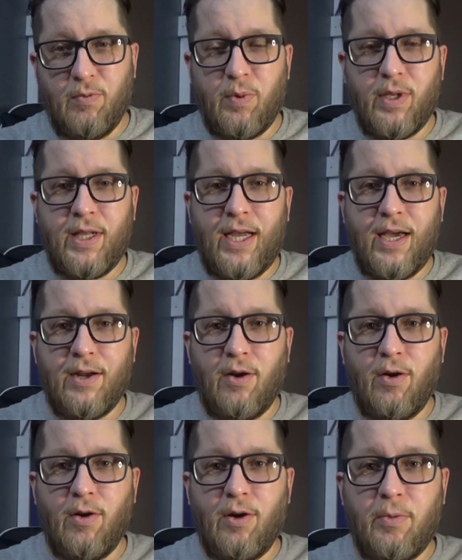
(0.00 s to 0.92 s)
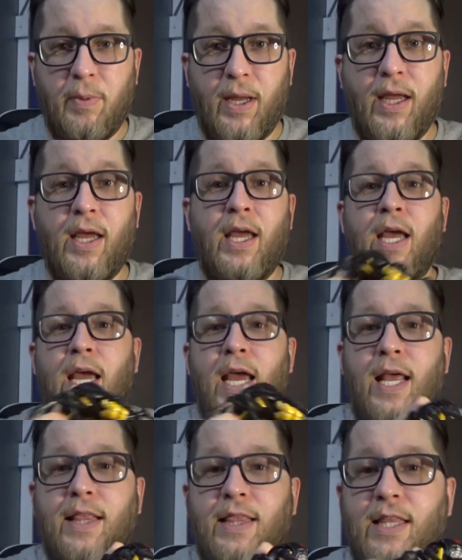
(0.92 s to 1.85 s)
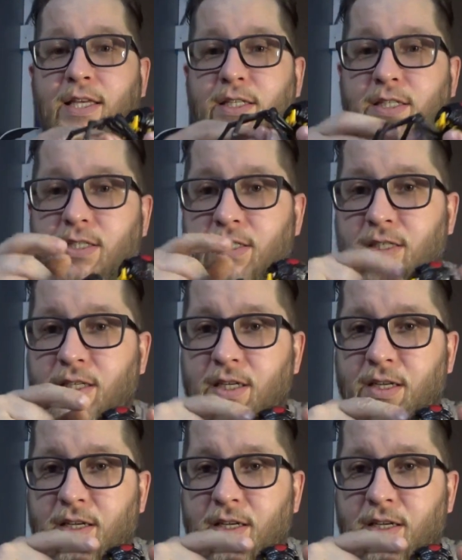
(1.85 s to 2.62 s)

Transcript: really kind of irk me, and this